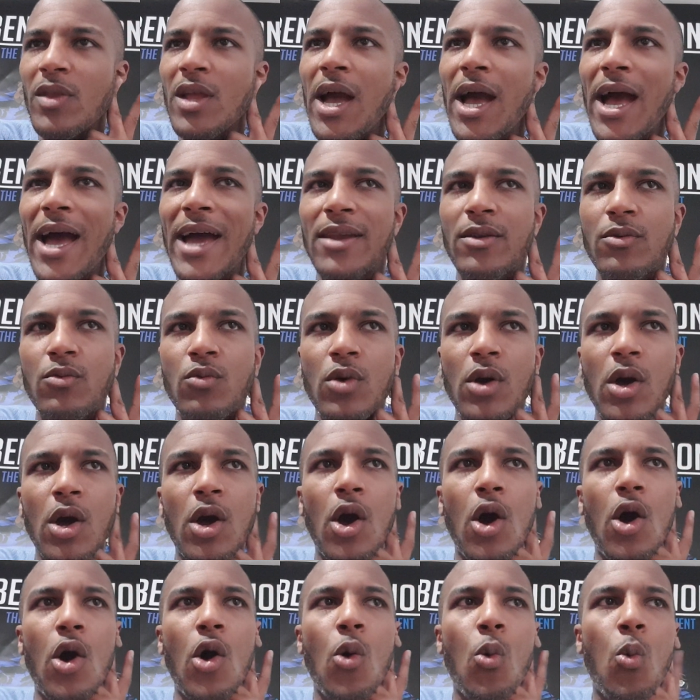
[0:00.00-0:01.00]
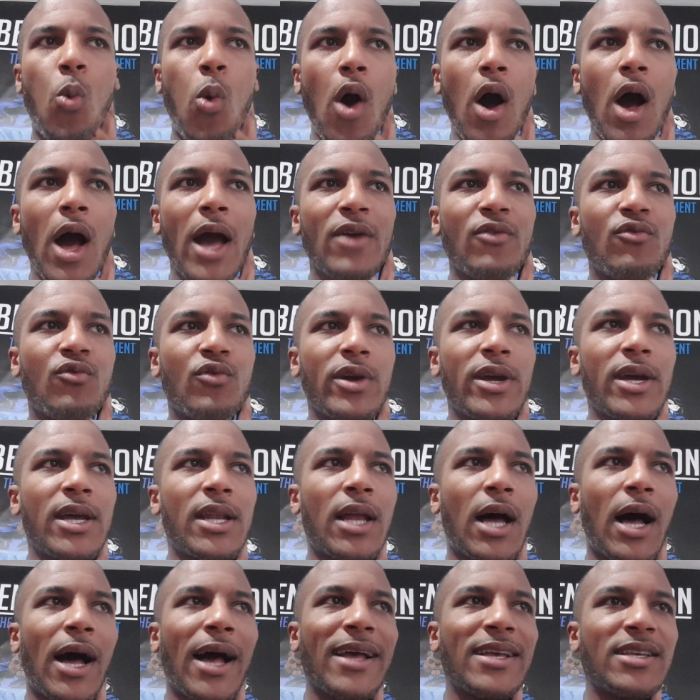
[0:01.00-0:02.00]
And what I
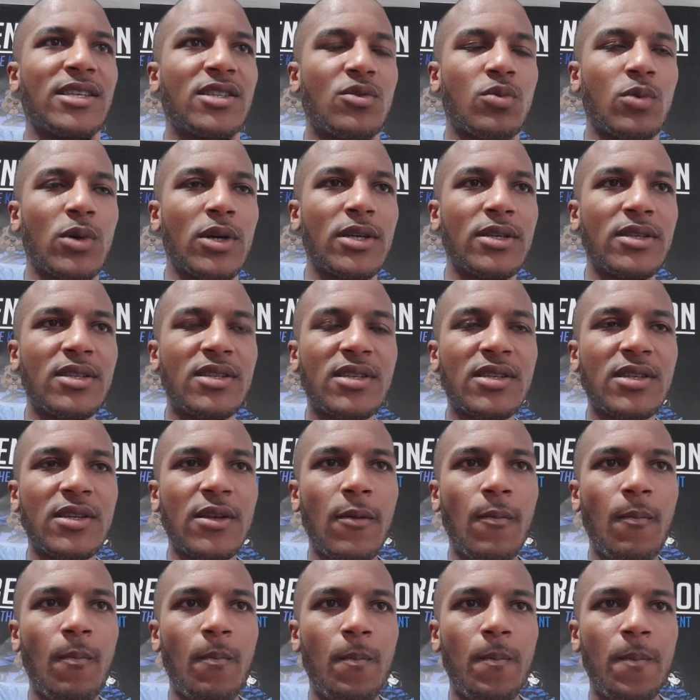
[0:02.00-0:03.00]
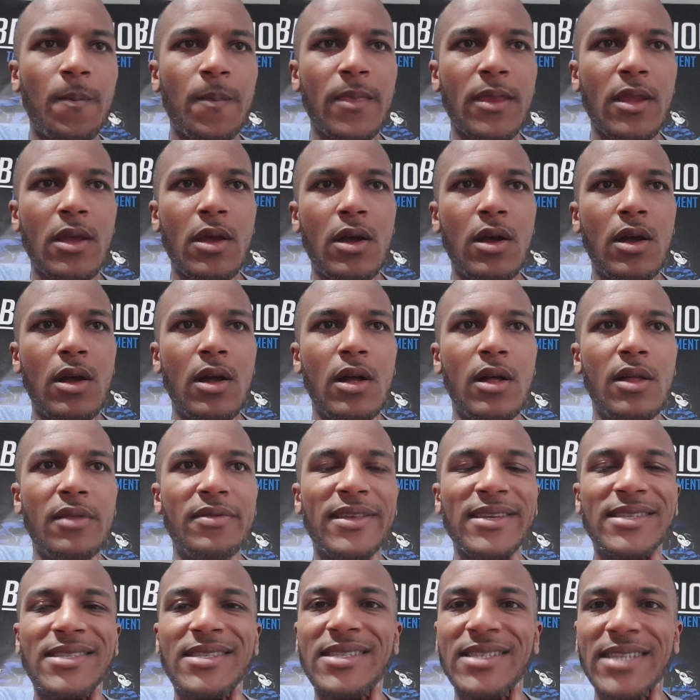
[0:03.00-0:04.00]
realized was
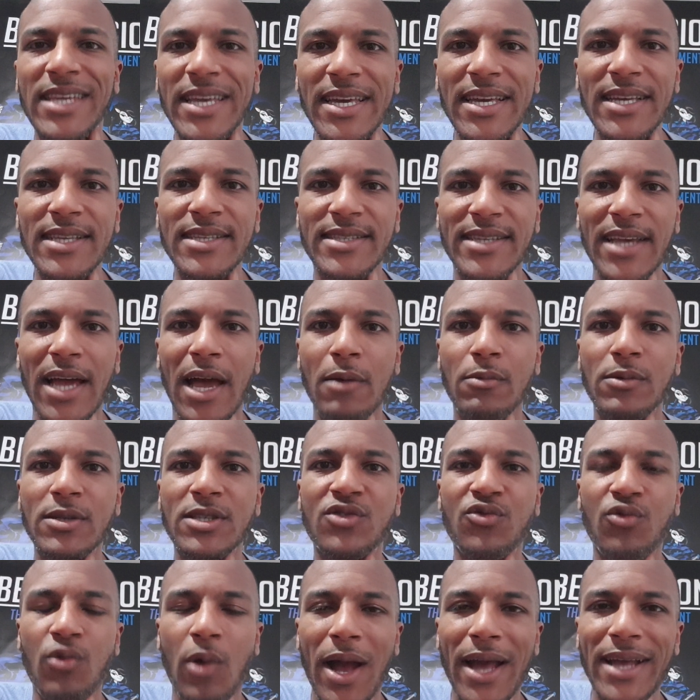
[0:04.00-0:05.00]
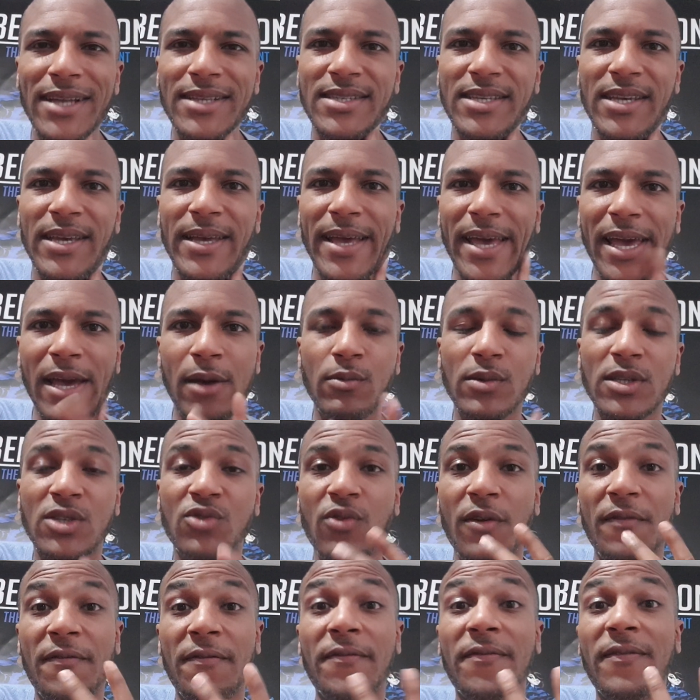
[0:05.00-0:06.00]
the scenes I was writing, it was
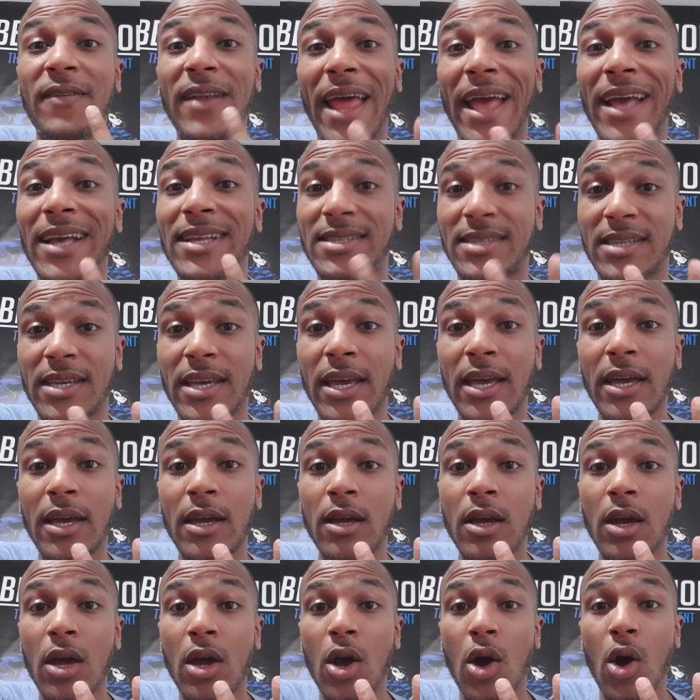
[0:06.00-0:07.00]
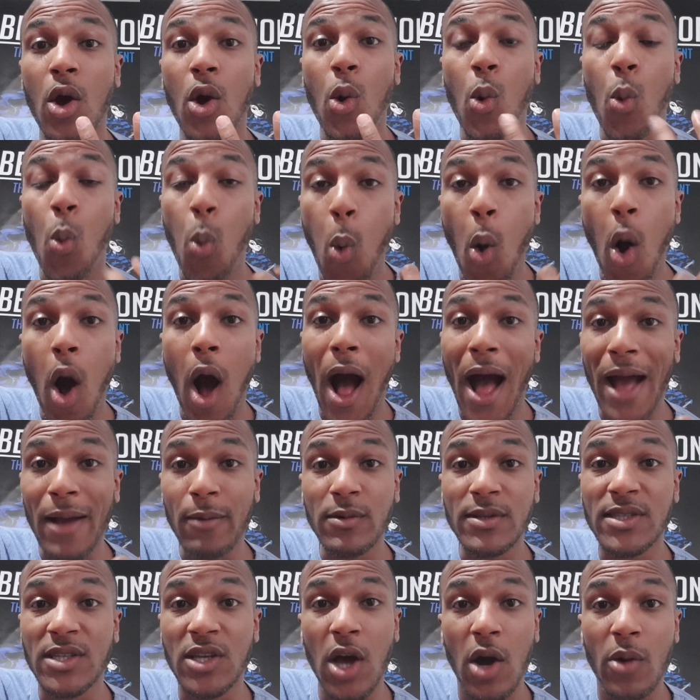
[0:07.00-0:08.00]
reflecting what I
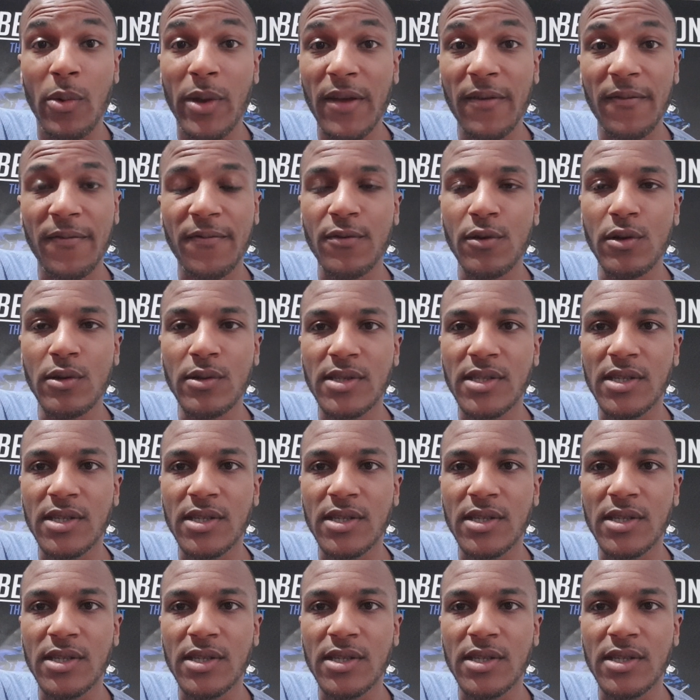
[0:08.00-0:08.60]
was going through.